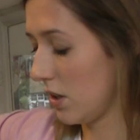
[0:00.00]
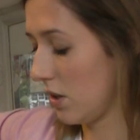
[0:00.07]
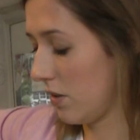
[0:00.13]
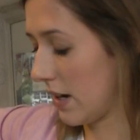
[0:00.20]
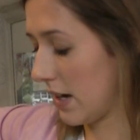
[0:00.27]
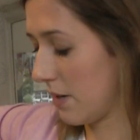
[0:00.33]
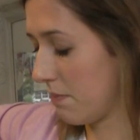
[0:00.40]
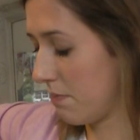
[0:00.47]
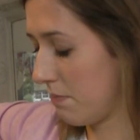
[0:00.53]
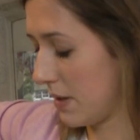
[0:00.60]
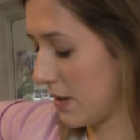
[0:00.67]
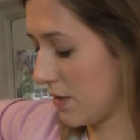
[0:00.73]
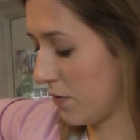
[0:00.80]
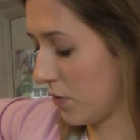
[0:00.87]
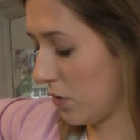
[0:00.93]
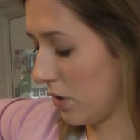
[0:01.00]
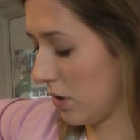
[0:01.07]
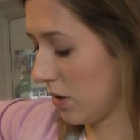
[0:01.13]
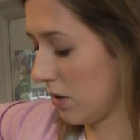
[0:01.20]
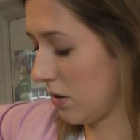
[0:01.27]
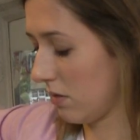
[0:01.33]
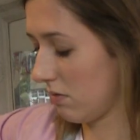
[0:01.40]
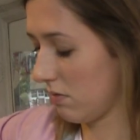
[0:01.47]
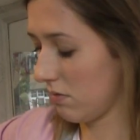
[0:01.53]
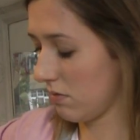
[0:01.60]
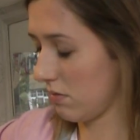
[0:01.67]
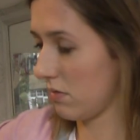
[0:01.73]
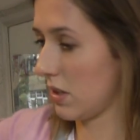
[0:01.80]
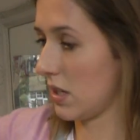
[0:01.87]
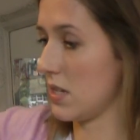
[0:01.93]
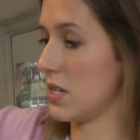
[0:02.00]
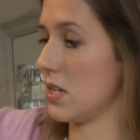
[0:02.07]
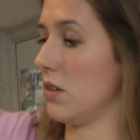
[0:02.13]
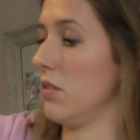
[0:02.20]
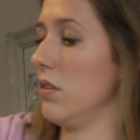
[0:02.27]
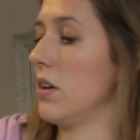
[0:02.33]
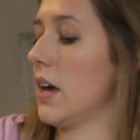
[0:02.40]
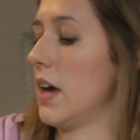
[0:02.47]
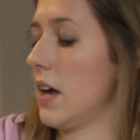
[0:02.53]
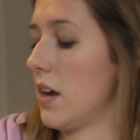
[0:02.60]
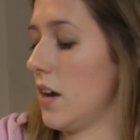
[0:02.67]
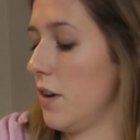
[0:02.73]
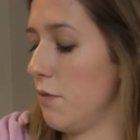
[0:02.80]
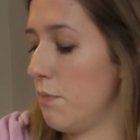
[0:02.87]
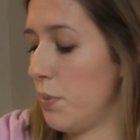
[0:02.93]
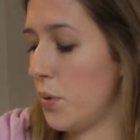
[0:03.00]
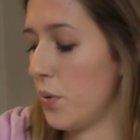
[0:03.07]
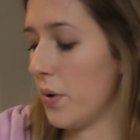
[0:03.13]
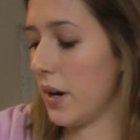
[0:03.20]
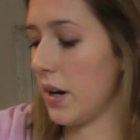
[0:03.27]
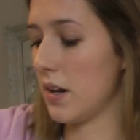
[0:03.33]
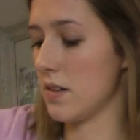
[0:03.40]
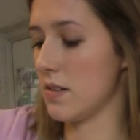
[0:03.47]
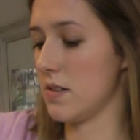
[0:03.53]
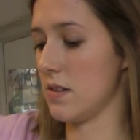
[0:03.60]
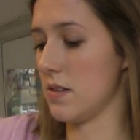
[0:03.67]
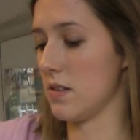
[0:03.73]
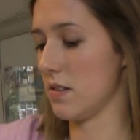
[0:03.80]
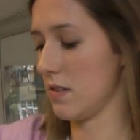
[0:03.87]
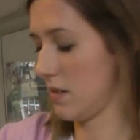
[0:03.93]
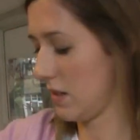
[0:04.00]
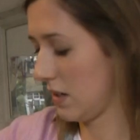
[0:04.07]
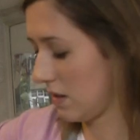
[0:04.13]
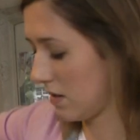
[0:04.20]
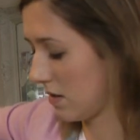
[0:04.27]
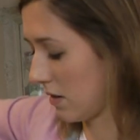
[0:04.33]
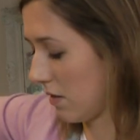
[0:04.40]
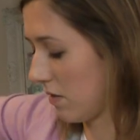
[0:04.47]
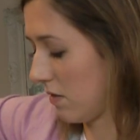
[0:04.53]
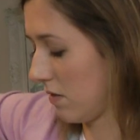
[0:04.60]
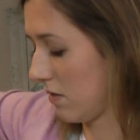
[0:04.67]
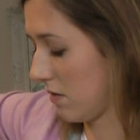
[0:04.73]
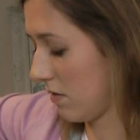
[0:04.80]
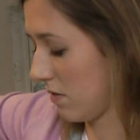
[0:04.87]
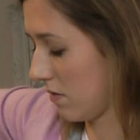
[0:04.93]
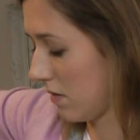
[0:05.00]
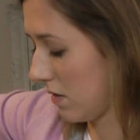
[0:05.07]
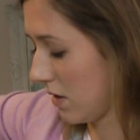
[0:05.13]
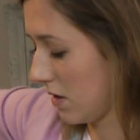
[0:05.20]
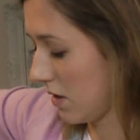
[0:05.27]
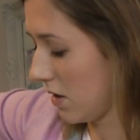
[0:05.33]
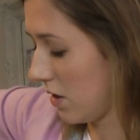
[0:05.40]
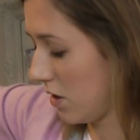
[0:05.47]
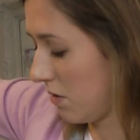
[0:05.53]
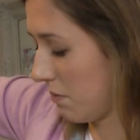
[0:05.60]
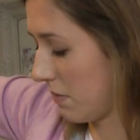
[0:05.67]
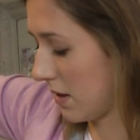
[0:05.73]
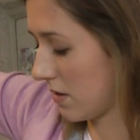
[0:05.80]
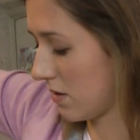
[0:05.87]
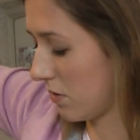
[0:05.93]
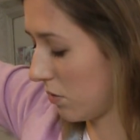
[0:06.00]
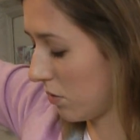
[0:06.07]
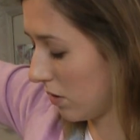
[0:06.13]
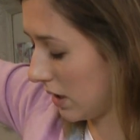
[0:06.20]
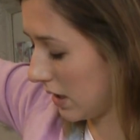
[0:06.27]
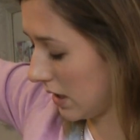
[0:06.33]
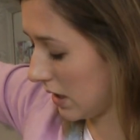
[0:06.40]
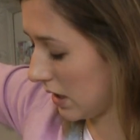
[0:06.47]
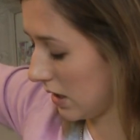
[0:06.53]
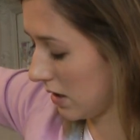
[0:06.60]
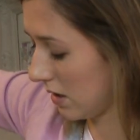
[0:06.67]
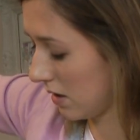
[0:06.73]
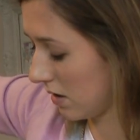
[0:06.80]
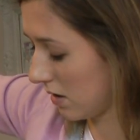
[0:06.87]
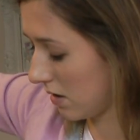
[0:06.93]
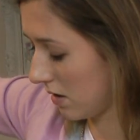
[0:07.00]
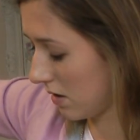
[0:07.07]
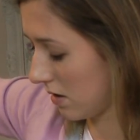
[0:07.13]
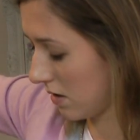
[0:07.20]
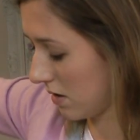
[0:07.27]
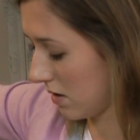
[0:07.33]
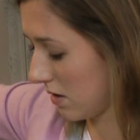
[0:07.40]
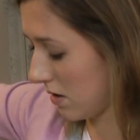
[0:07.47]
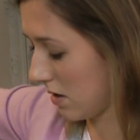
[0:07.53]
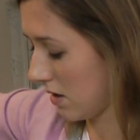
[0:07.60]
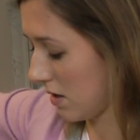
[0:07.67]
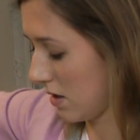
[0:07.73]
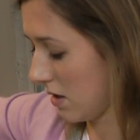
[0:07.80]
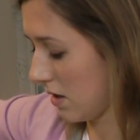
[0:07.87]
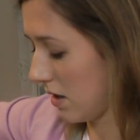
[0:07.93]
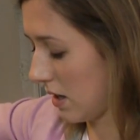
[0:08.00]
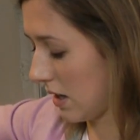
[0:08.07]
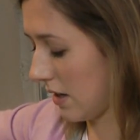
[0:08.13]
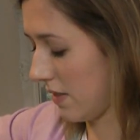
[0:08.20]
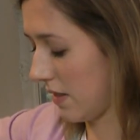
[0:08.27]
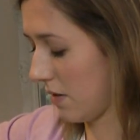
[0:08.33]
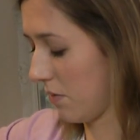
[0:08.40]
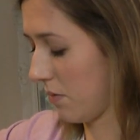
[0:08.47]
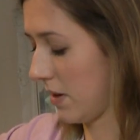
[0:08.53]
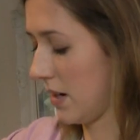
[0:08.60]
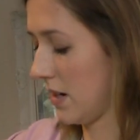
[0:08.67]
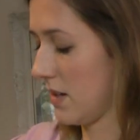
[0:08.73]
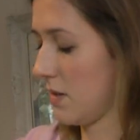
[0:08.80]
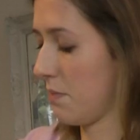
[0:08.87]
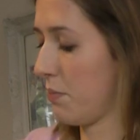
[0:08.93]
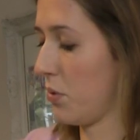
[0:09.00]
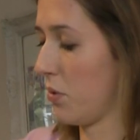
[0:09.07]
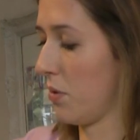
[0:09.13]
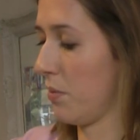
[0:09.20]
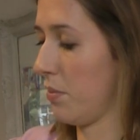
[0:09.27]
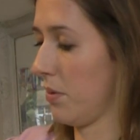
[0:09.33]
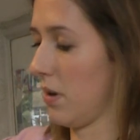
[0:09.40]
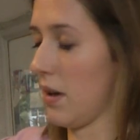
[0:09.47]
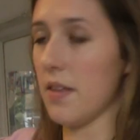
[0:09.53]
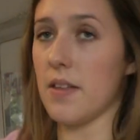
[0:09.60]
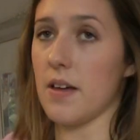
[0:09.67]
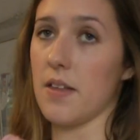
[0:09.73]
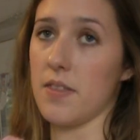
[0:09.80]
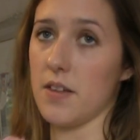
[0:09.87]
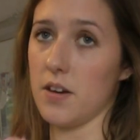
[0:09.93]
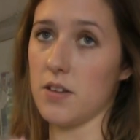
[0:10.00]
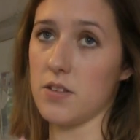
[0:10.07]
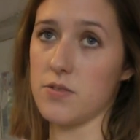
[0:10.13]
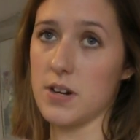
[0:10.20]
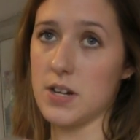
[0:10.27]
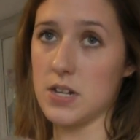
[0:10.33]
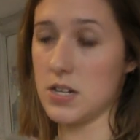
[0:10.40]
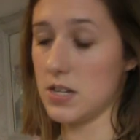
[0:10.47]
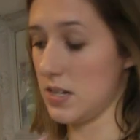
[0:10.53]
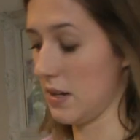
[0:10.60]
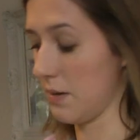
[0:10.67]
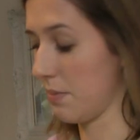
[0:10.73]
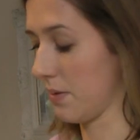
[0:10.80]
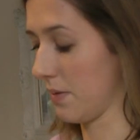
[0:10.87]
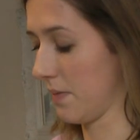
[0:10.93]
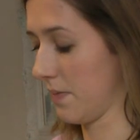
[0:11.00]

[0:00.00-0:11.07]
You add bits of oil until you get a kind of pouring consistency. So you mix it all in, and then when it's pourable like that, then it's ready to dip.